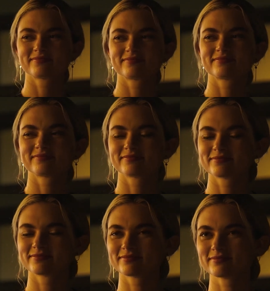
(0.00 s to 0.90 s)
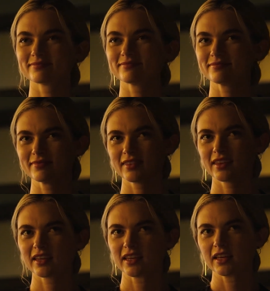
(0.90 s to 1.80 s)

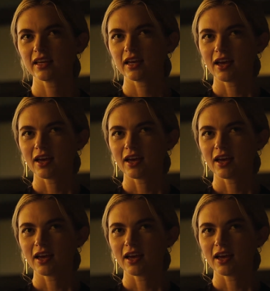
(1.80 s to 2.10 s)
Nobody speaks.